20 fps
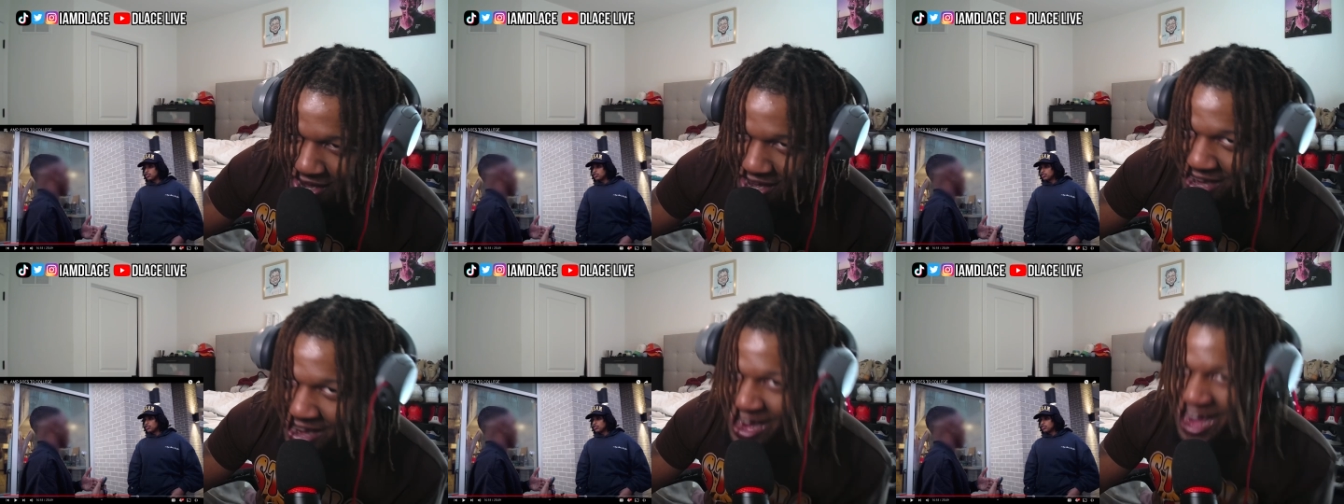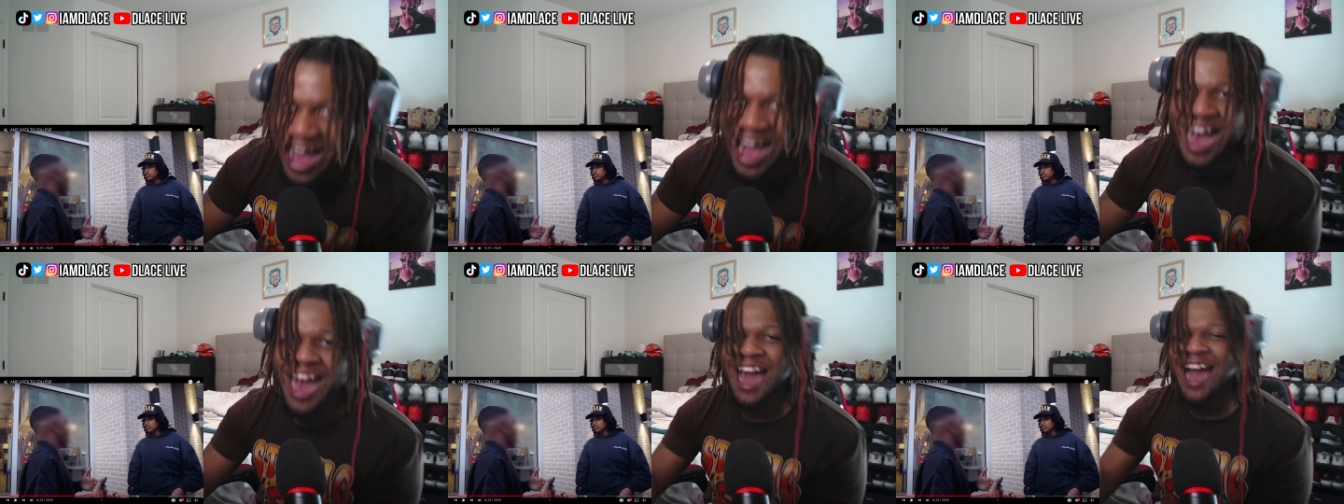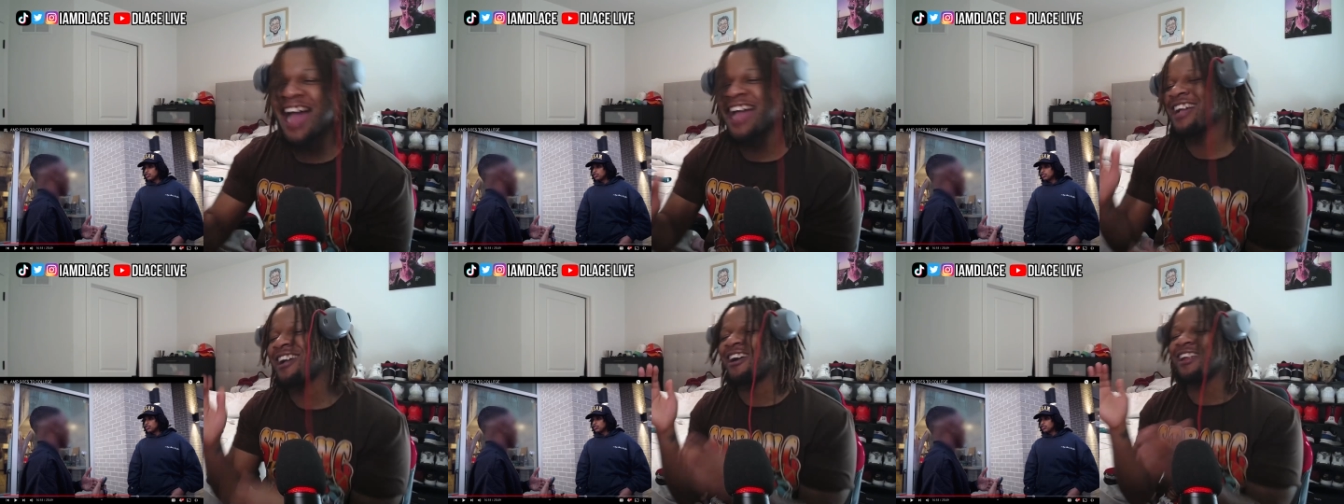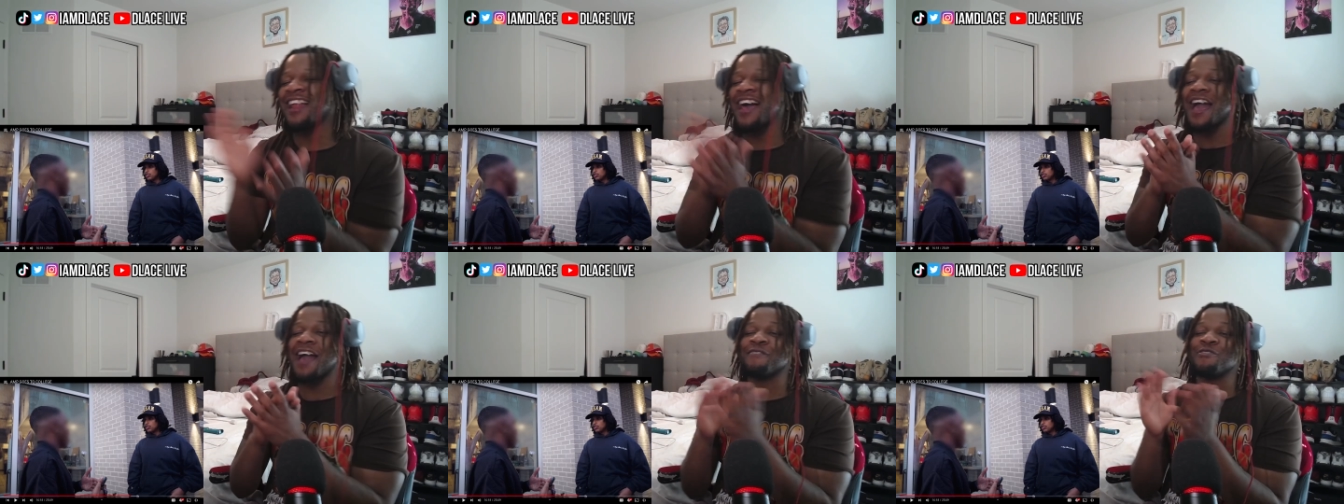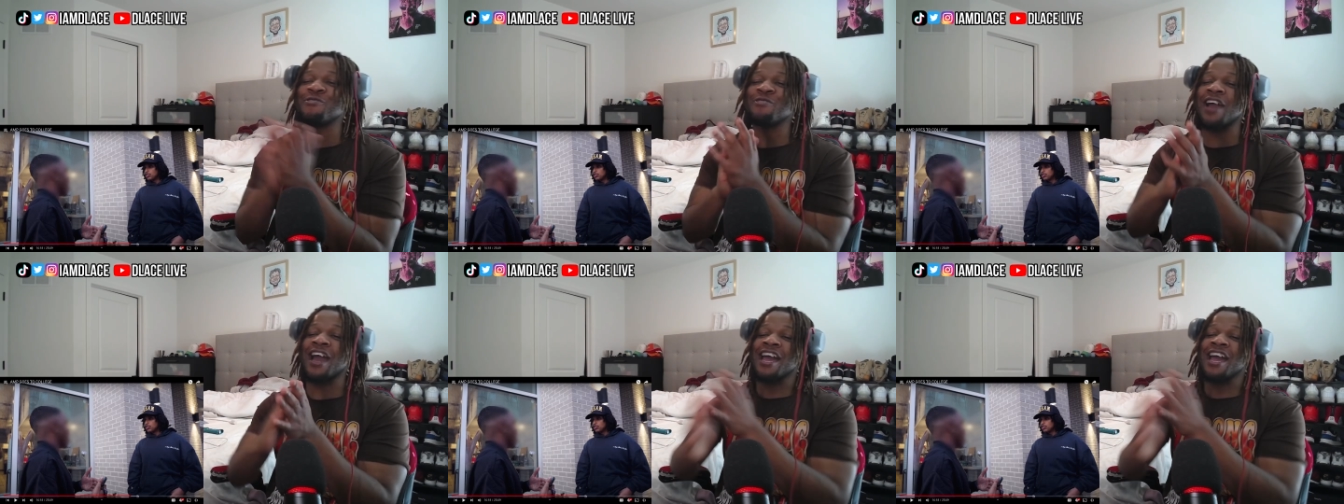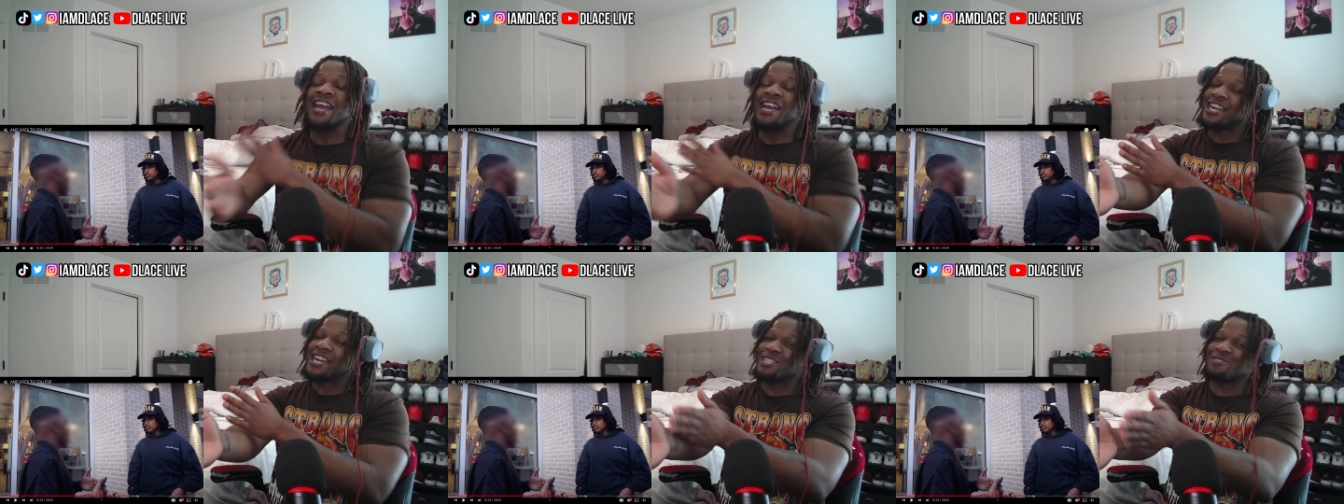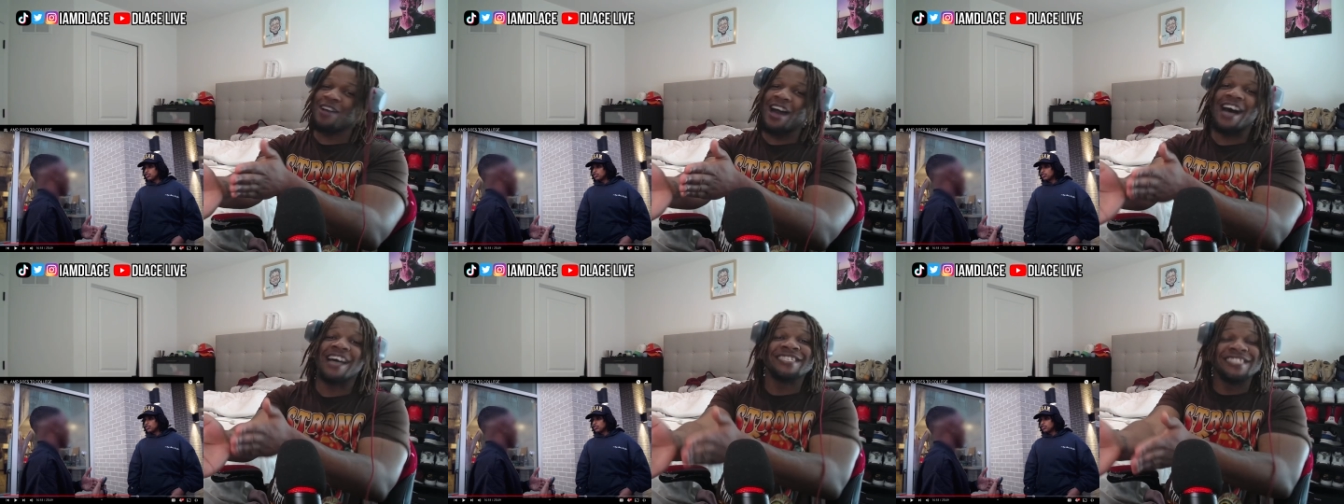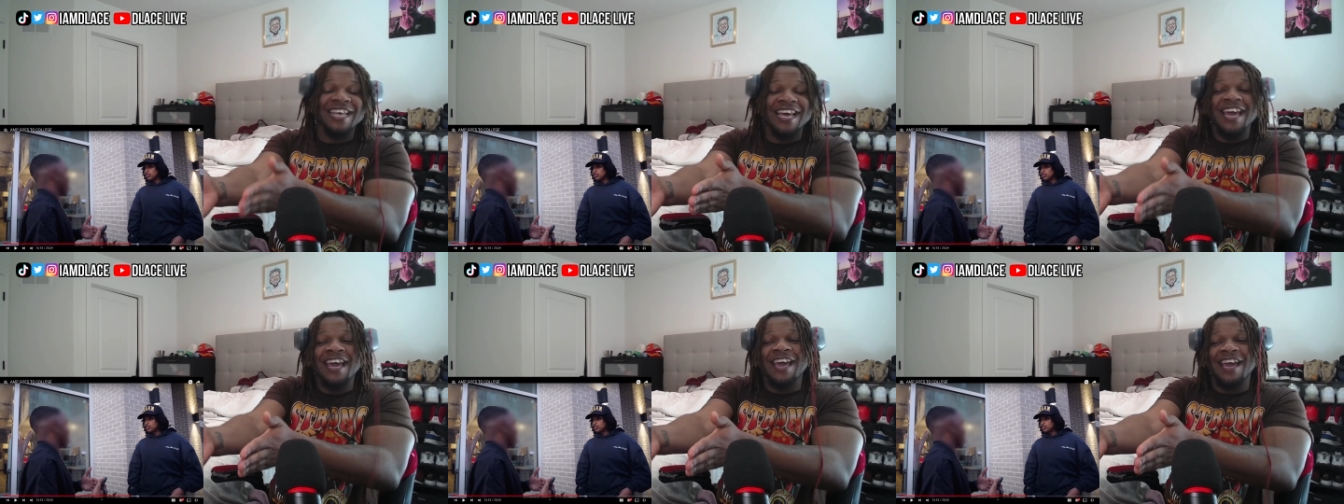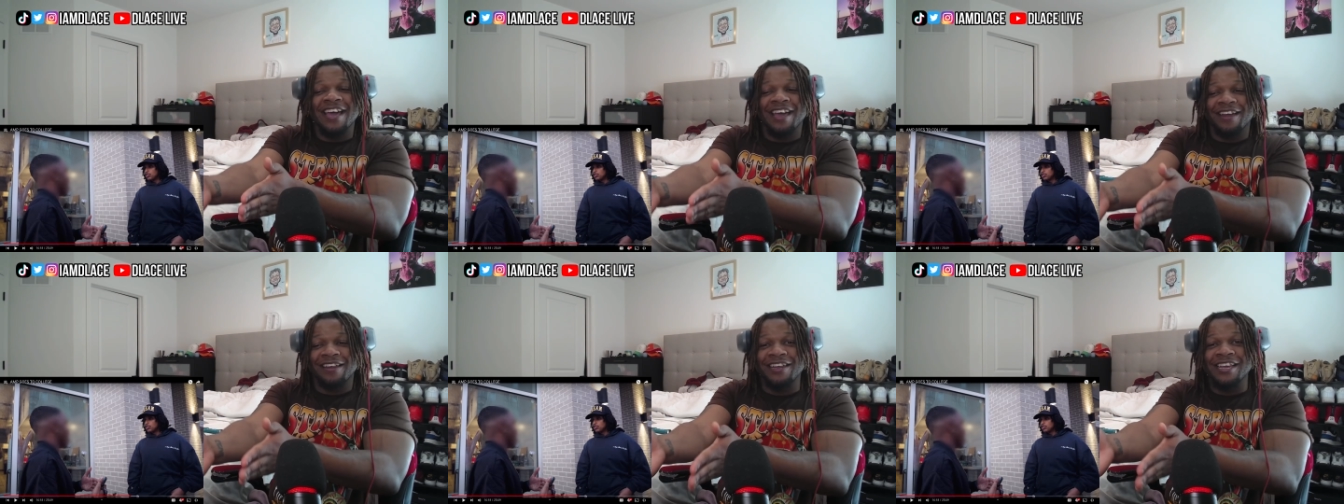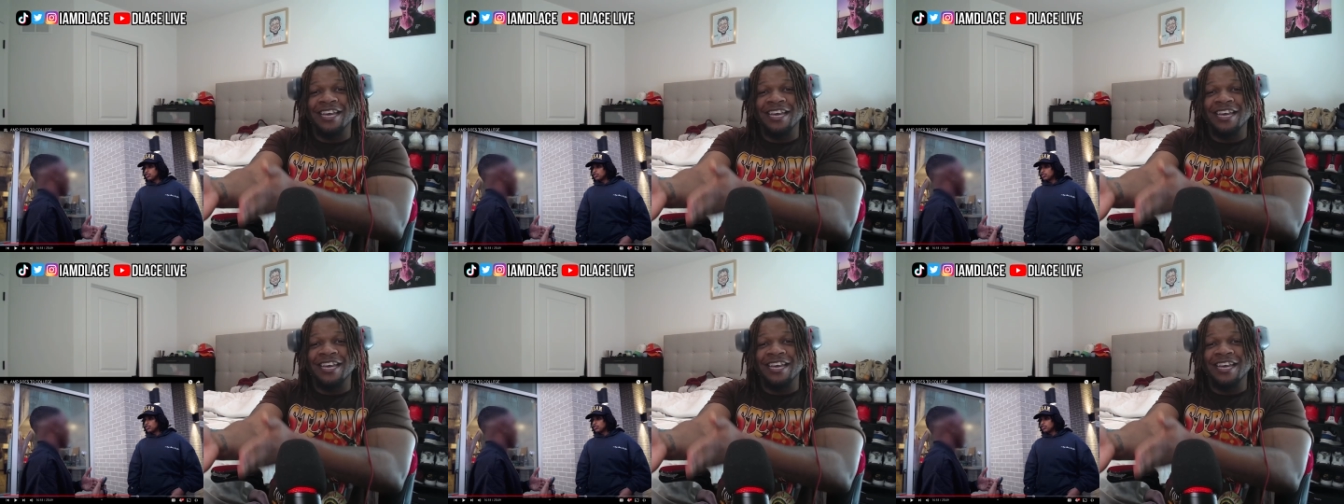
I ain't gonna laugh. You. That's why I said,